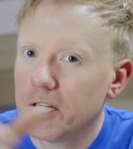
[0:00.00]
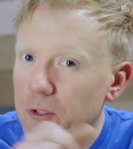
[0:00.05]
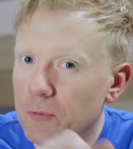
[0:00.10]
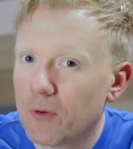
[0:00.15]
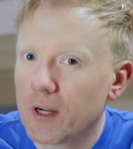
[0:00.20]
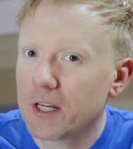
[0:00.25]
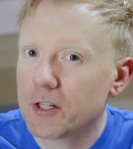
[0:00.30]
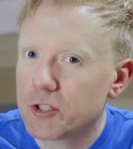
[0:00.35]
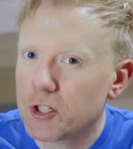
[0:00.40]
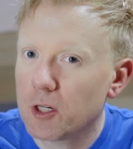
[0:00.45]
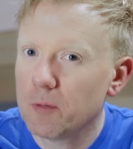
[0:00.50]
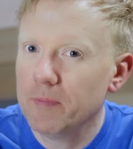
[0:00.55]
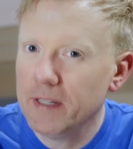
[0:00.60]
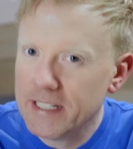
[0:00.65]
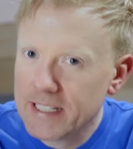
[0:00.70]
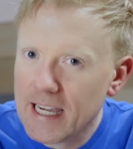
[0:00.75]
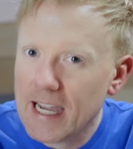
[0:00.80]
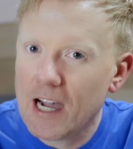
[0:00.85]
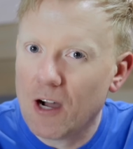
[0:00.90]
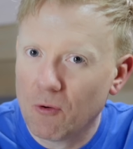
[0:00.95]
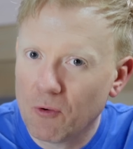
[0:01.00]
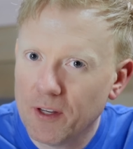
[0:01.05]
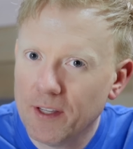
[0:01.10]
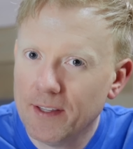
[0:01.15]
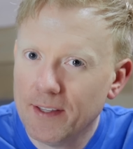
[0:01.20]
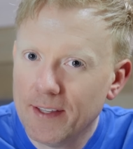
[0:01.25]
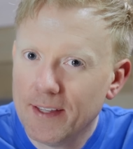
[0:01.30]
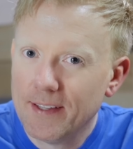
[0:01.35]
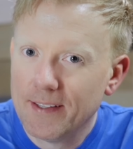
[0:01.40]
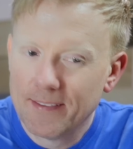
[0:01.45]
and you want to turn me down,
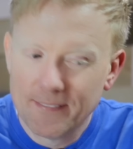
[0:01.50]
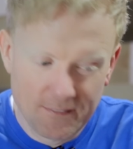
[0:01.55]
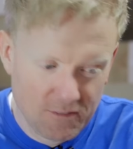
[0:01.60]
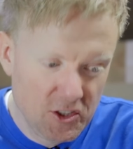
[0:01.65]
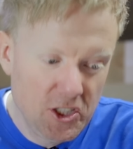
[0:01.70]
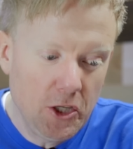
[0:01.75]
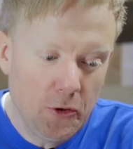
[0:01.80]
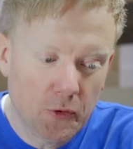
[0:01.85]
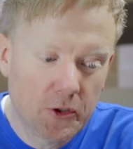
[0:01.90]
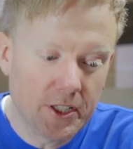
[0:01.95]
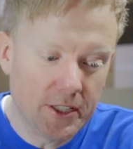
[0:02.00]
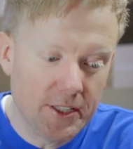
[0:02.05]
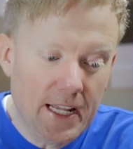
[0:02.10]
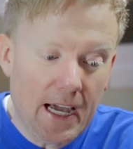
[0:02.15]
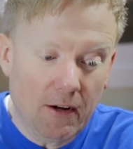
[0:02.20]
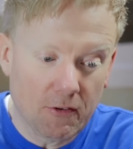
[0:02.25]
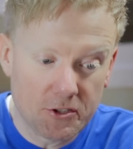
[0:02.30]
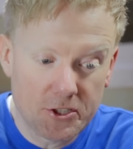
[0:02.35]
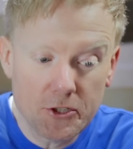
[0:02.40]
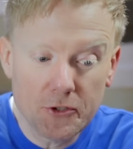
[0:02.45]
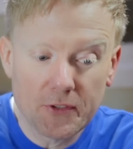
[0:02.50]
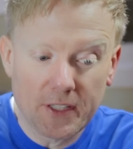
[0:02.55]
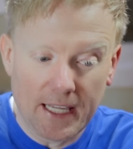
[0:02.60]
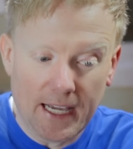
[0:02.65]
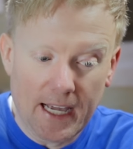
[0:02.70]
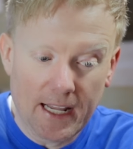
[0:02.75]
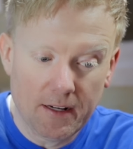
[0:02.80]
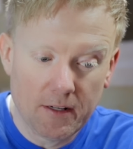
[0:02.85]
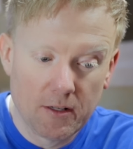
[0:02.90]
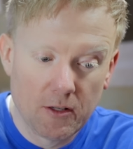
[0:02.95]
you can now do
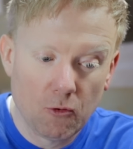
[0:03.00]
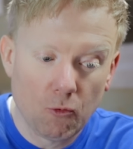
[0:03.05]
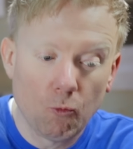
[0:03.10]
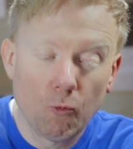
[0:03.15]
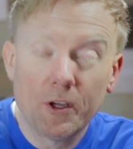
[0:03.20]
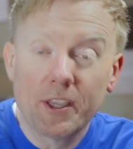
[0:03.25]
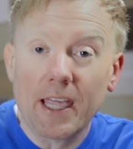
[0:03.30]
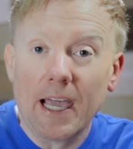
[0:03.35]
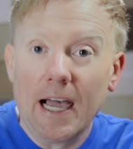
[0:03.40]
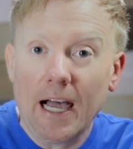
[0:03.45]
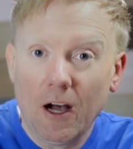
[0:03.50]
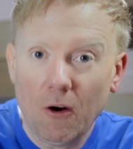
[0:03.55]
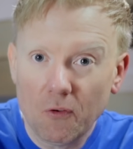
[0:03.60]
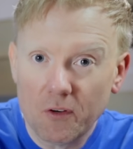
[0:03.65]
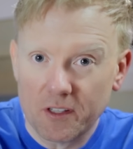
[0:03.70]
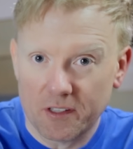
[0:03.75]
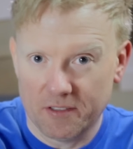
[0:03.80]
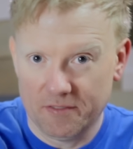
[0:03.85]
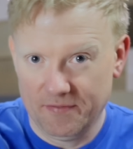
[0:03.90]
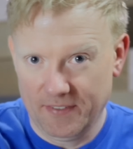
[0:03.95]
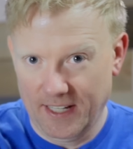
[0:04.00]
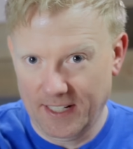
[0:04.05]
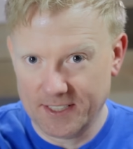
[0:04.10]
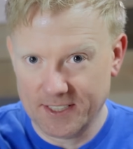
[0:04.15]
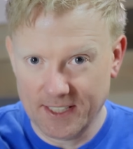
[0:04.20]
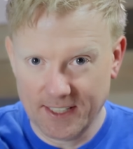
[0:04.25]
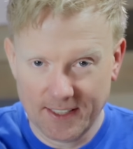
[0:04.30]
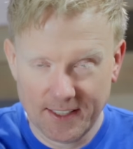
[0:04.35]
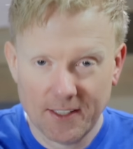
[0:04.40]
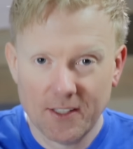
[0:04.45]
that without
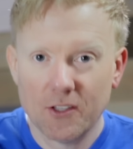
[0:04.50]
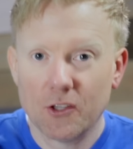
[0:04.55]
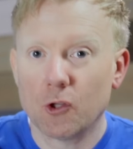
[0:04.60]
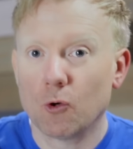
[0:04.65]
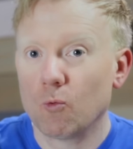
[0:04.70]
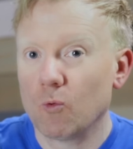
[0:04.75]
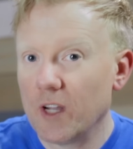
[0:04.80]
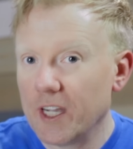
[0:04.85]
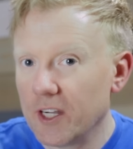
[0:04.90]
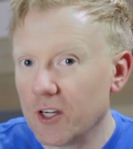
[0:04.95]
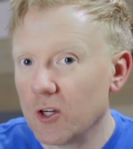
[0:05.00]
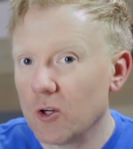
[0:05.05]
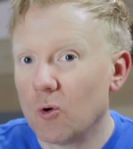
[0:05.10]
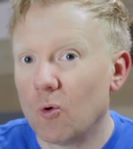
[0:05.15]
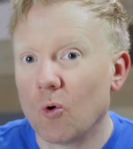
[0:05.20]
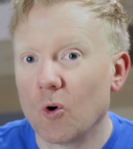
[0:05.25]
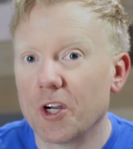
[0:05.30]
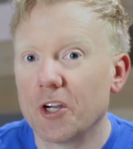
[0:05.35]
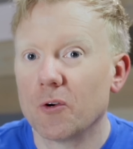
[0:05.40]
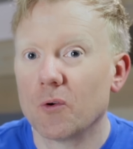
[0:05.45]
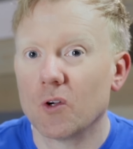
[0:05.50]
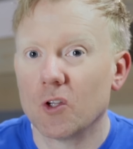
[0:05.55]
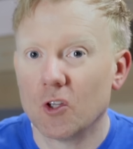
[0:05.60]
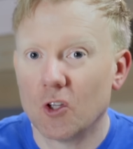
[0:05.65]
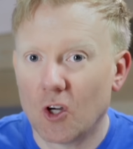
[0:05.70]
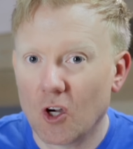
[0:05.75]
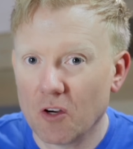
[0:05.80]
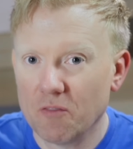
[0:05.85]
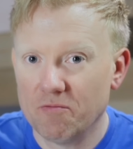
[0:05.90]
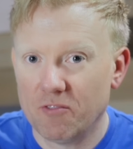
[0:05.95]
affecting the ringer or your
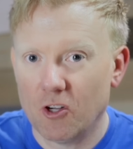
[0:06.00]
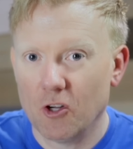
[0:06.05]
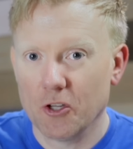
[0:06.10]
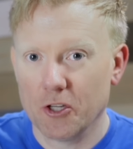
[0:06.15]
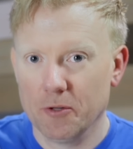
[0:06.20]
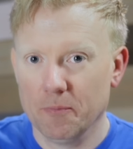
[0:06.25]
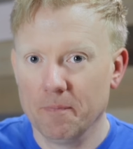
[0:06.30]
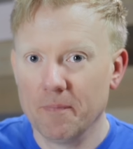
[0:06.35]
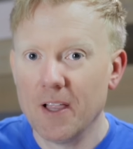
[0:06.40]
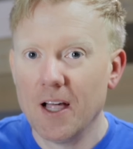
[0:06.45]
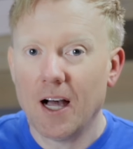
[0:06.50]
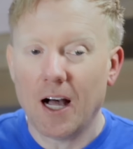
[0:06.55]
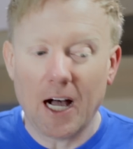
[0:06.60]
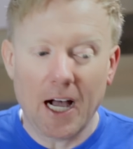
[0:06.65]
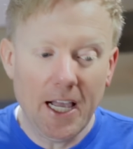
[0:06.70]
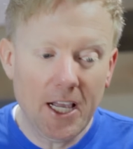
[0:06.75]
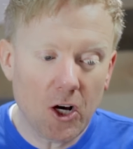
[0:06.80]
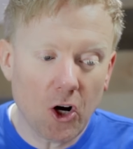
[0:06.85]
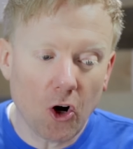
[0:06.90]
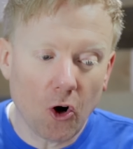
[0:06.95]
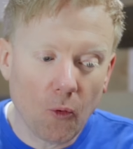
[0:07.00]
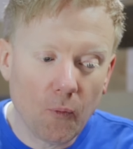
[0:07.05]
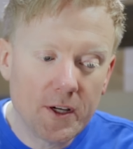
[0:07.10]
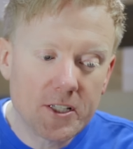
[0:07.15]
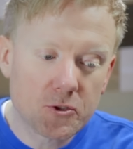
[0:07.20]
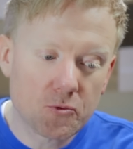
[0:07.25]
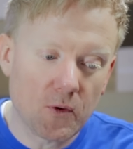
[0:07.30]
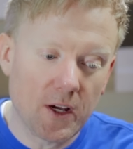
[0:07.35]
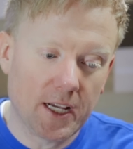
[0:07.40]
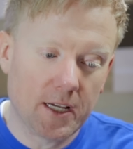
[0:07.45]
alarm volume. I
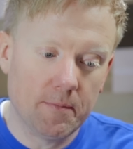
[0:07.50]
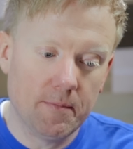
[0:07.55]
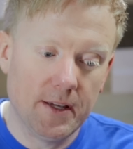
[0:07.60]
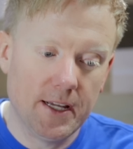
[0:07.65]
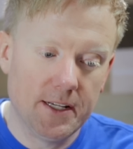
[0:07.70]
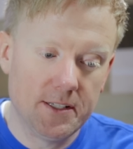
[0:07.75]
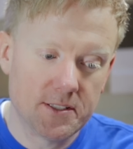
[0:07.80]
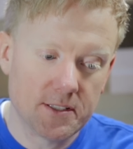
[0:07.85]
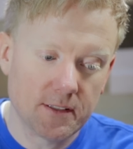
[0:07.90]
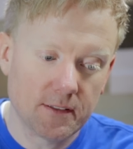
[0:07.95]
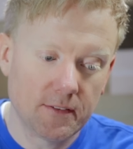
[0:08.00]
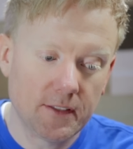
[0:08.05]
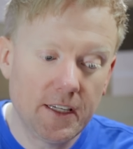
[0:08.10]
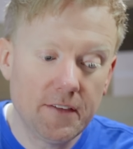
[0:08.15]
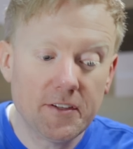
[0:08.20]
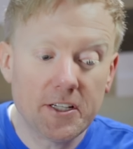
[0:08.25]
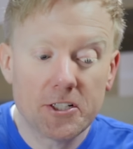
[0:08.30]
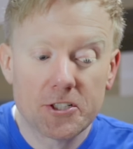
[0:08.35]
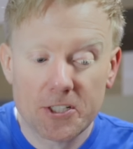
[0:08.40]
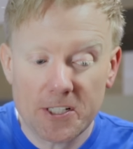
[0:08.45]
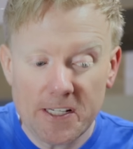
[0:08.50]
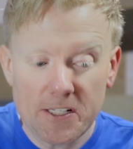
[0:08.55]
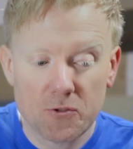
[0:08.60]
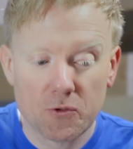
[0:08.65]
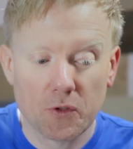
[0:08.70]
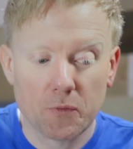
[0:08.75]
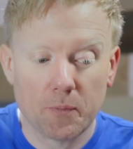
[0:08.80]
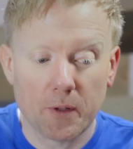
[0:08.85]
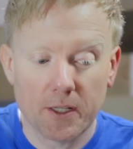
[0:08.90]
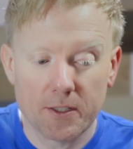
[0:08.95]
always recommend leaving
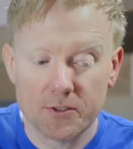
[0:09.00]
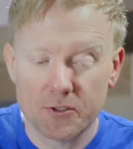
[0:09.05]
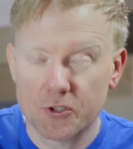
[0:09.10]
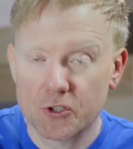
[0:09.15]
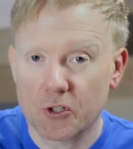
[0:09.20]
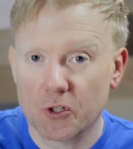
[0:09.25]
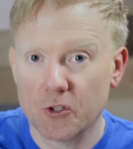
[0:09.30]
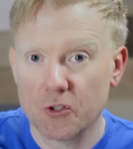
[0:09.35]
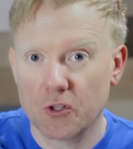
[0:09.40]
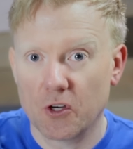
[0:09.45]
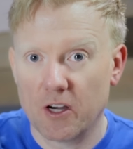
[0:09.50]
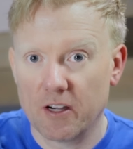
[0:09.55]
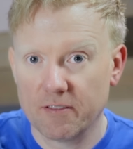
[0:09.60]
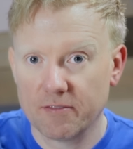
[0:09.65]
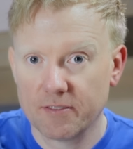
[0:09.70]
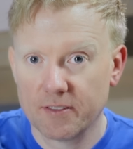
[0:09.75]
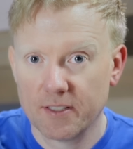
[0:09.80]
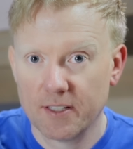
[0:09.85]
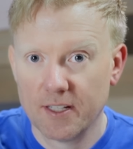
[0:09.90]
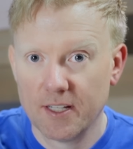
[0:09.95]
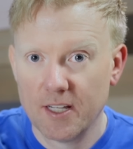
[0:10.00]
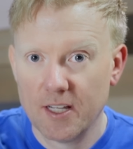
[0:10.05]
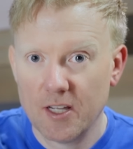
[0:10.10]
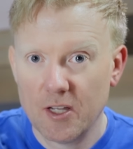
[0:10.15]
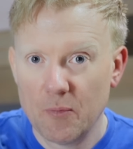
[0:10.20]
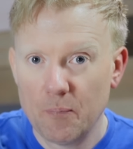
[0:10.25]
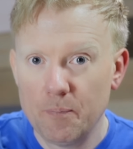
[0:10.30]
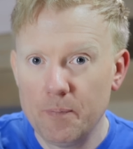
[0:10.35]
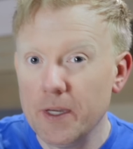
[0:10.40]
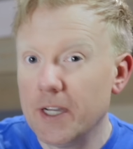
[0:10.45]
change with buttons turned off
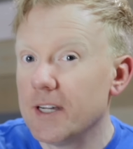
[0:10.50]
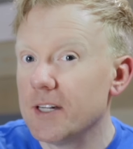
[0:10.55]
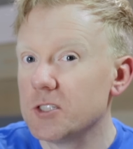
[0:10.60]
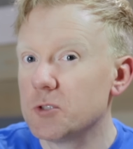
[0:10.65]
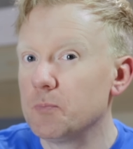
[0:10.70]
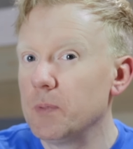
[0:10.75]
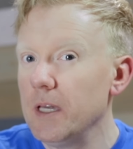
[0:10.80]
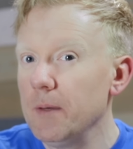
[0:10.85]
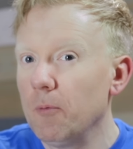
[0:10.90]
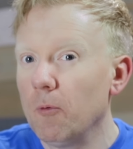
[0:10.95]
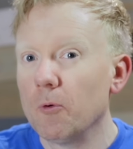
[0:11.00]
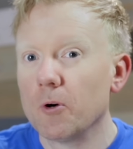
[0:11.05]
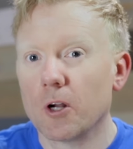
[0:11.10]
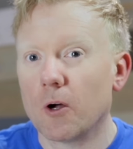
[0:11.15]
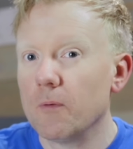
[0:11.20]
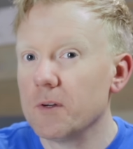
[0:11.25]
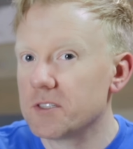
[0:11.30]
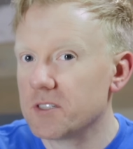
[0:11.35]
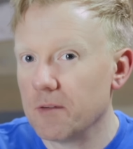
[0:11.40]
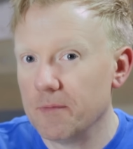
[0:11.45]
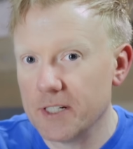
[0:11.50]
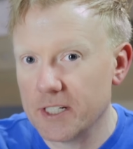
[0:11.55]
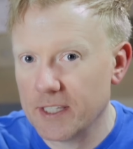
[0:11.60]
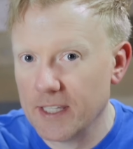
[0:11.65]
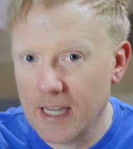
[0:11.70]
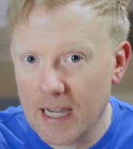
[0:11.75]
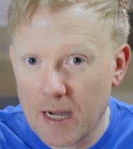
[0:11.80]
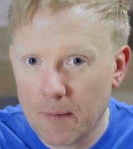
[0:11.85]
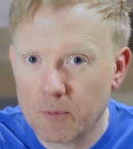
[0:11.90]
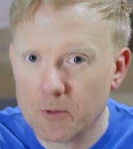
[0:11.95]
because people would always come into
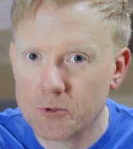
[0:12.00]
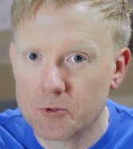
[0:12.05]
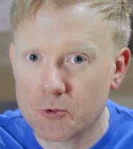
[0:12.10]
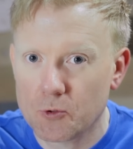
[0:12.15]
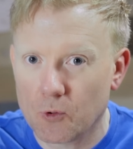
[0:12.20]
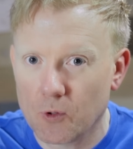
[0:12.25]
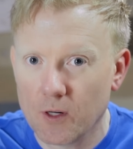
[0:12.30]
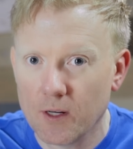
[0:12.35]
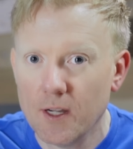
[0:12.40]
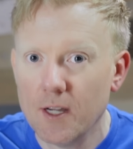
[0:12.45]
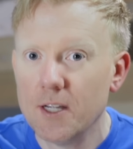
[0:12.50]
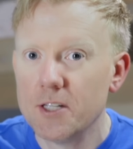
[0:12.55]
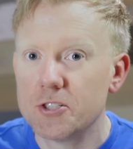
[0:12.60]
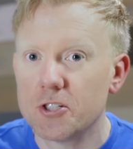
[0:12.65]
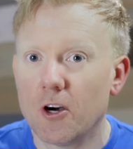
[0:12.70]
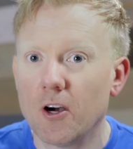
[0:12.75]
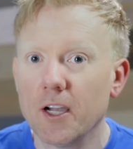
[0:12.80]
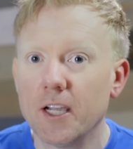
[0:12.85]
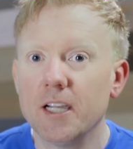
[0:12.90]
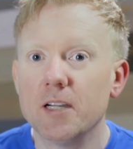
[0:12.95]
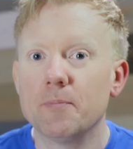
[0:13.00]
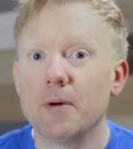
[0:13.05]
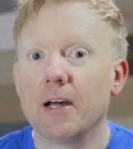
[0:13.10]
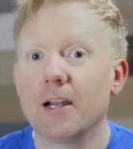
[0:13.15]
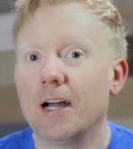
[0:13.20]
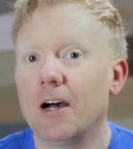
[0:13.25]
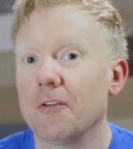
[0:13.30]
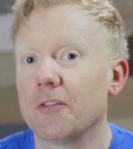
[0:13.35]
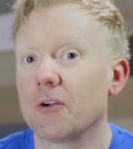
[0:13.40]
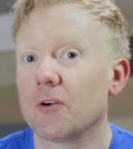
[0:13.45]
the Apple store talking
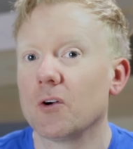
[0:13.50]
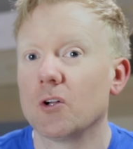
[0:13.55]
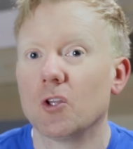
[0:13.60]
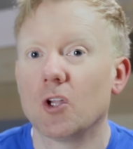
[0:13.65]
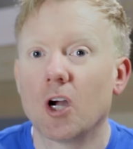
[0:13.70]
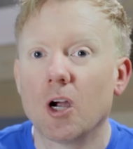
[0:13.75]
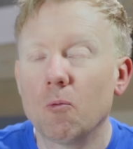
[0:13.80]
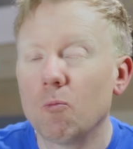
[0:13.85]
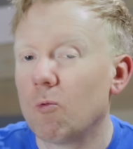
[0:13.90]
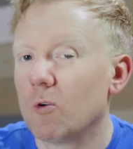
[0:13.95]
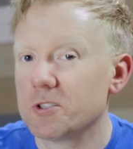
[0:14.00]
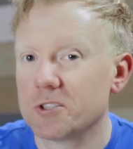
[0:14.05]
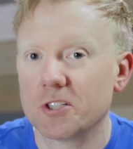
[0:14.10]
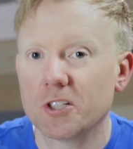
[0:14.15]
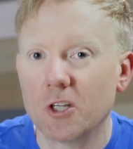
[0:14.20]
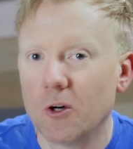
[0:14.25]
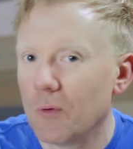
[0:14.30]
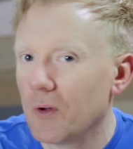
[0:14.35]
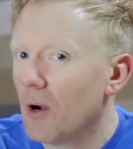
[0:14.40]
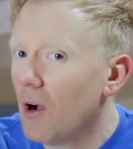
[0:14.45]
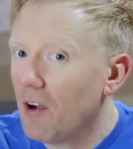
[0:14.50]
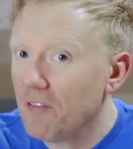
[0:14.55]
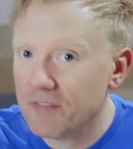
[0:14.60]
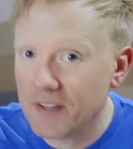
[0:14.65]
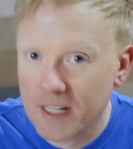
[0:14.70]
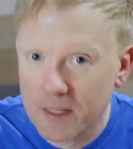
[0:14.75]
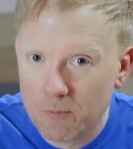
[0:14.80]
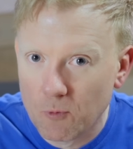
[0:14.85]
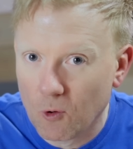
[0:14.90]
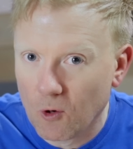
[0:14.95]
about how their alarm wasn't going
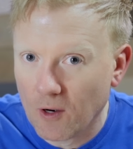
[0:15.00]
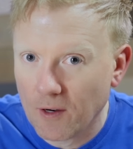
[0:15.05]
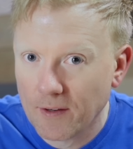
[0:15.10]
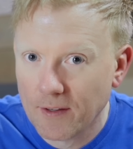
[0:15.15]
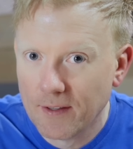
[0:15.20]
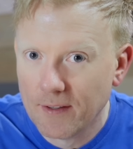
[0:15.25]
off anymore